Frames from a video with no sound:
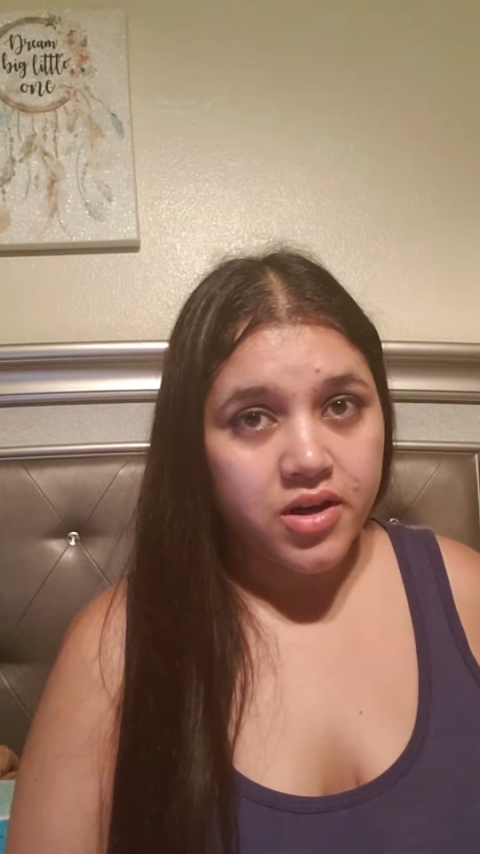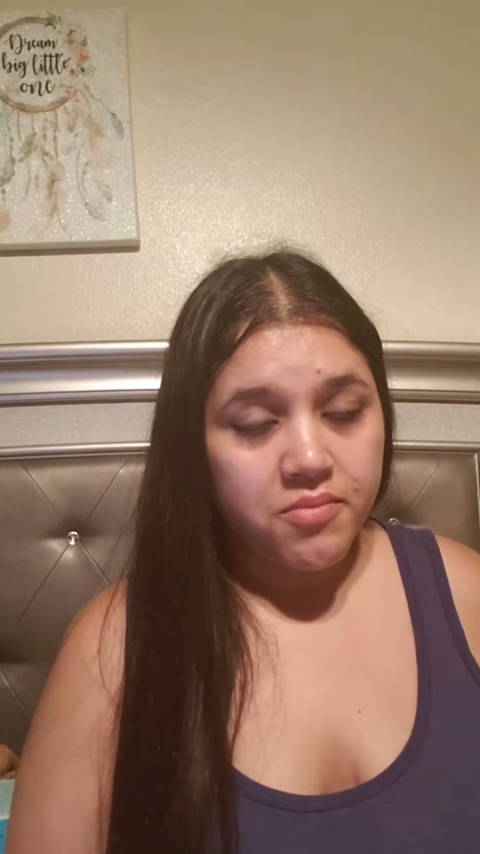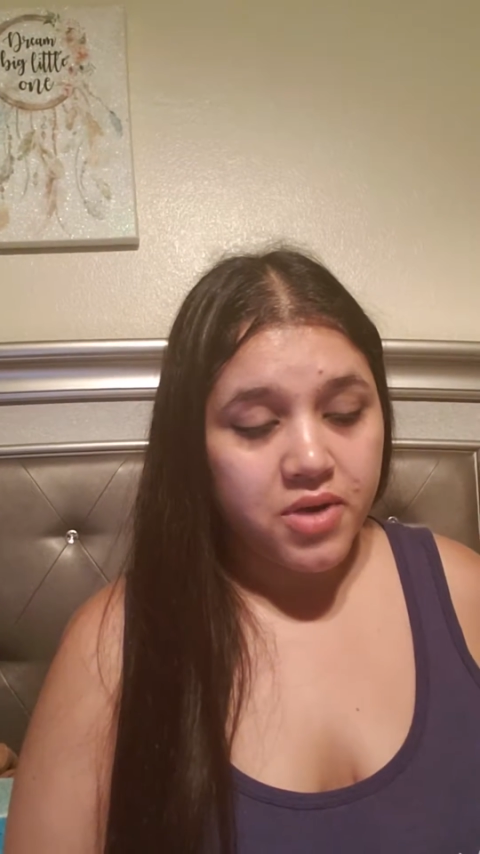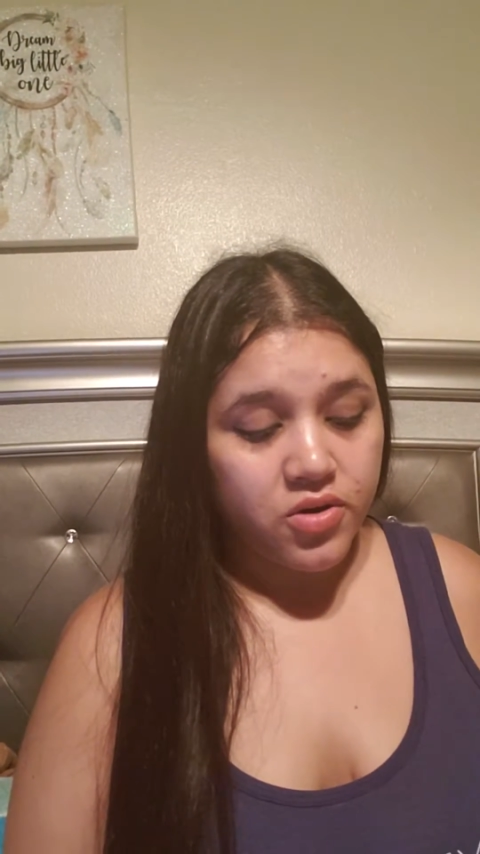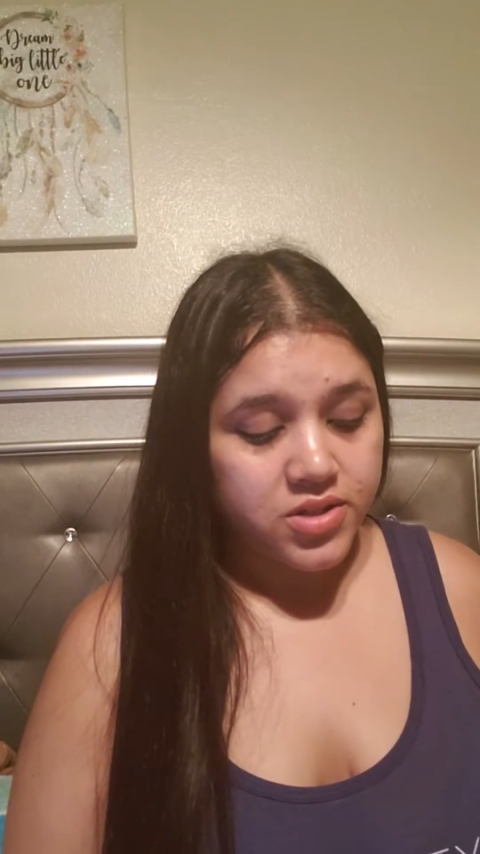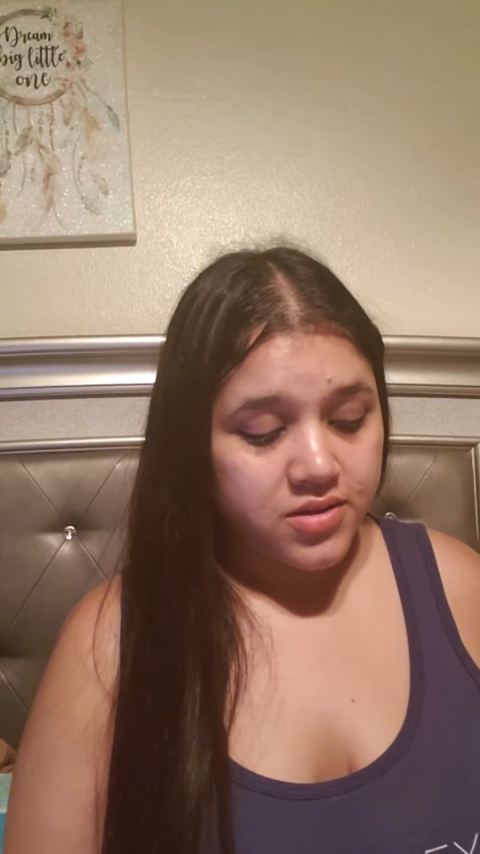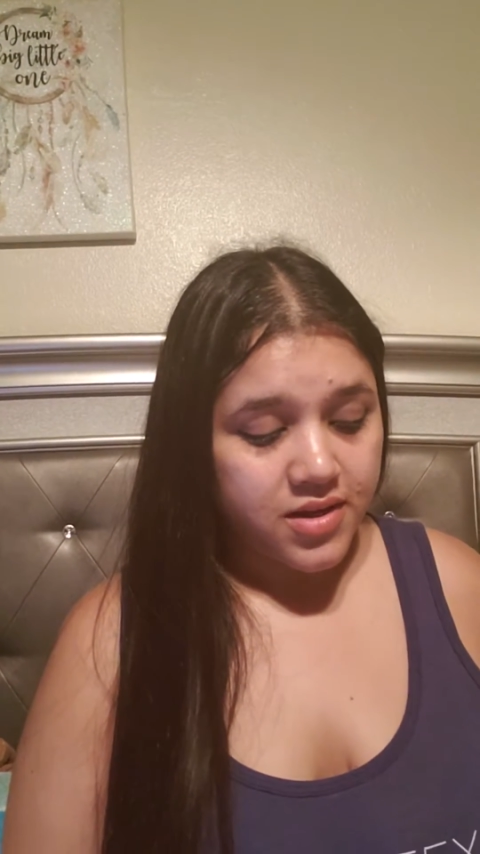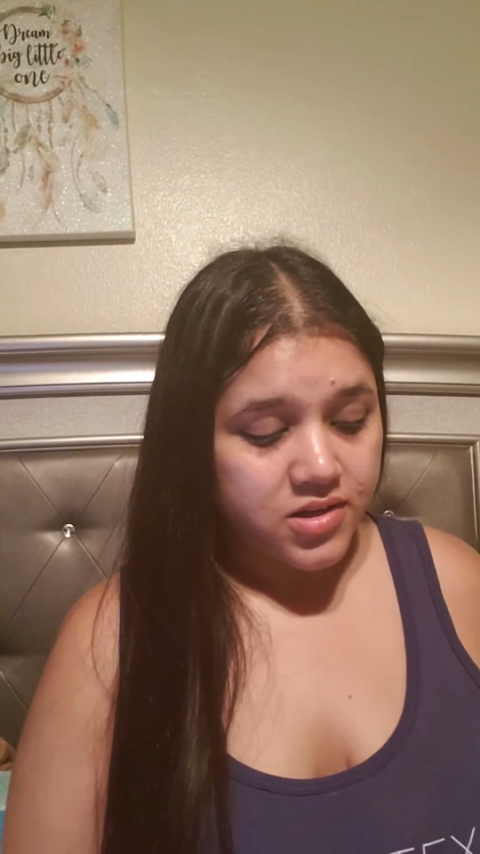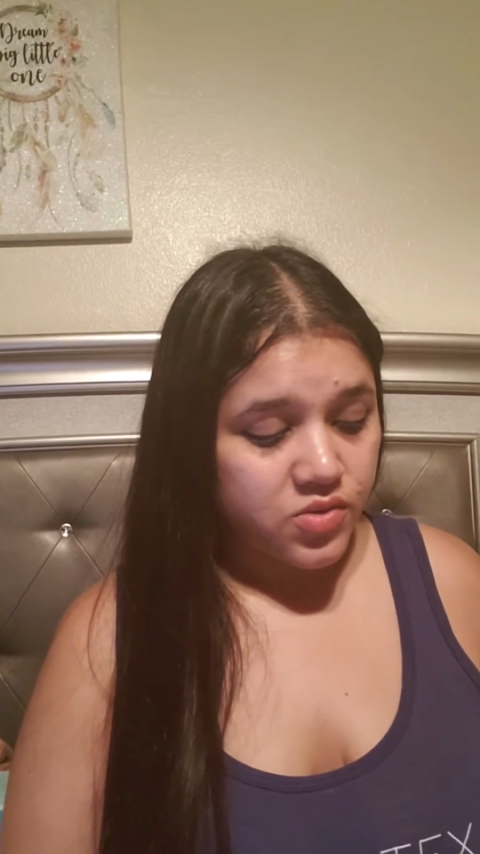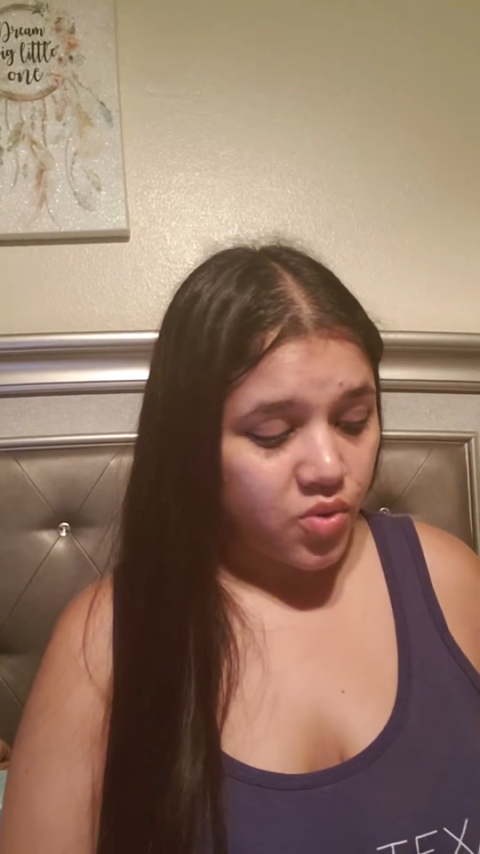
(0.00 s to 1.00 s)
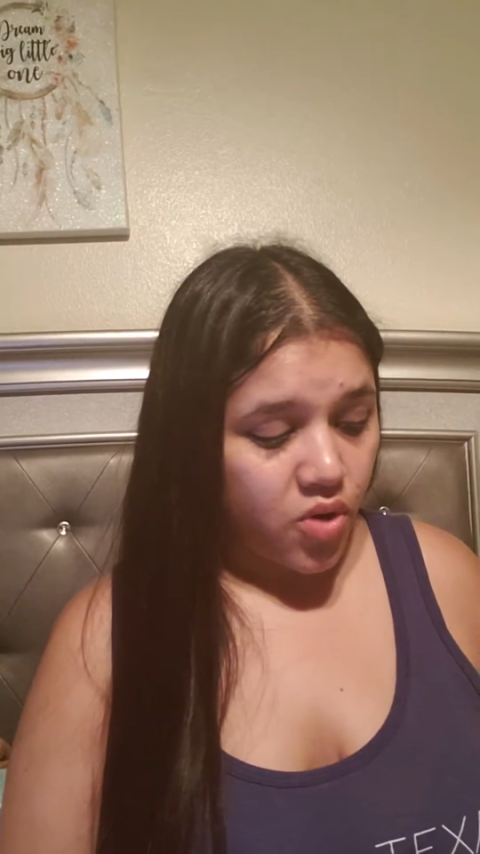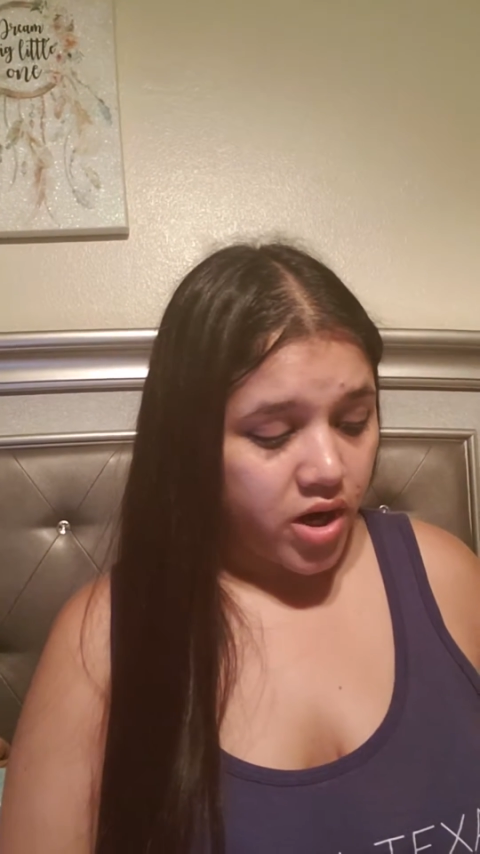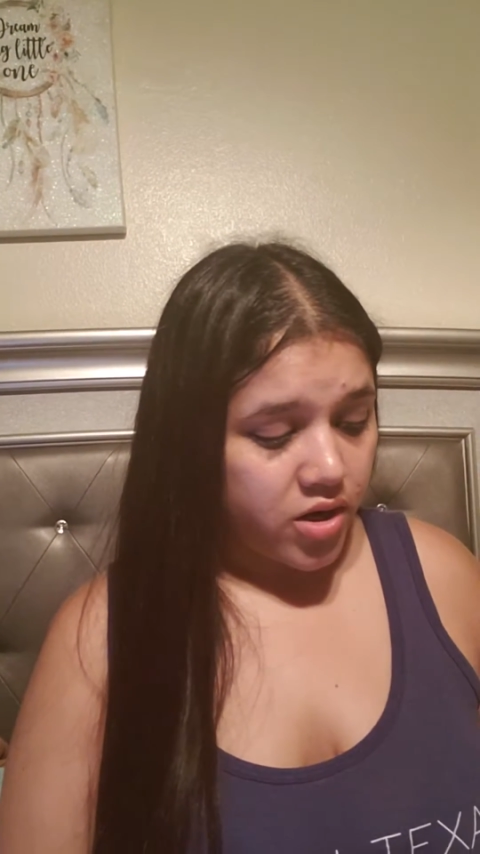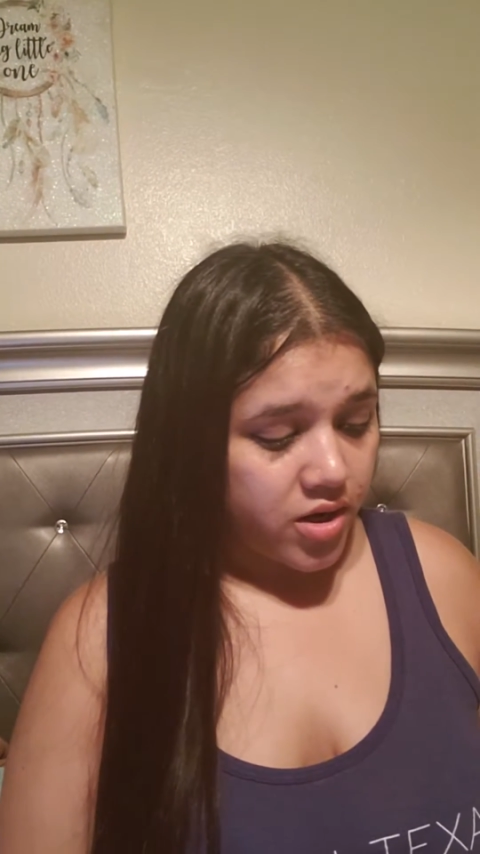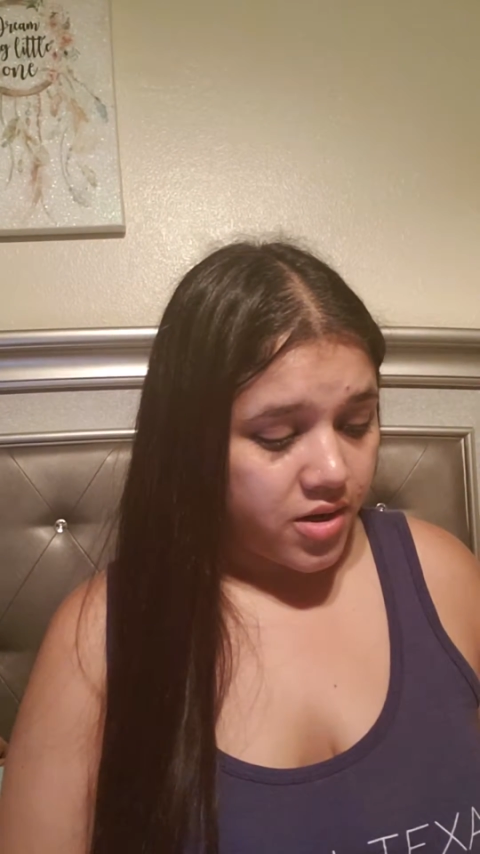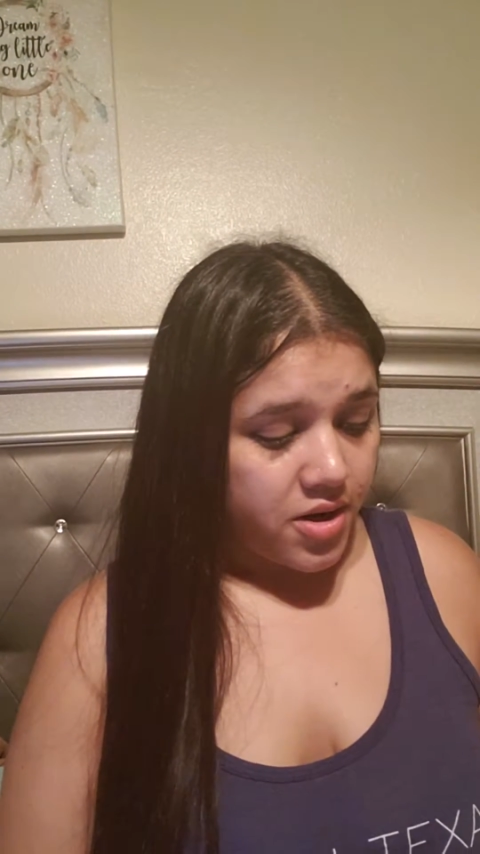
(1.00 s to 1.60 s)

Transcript: amount that is required.